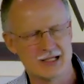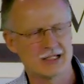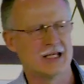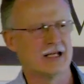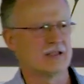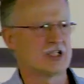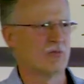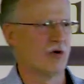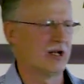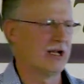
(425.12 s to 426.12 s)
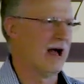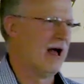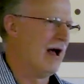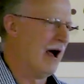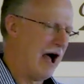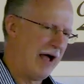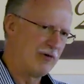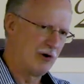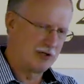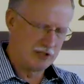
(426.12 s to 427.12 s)
you to say that this morning.
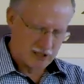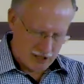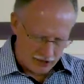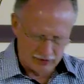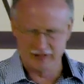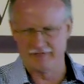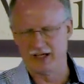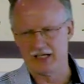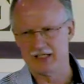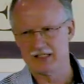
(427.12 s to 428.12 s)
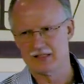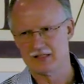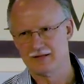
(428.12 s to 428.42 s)
I'm going to cultivate,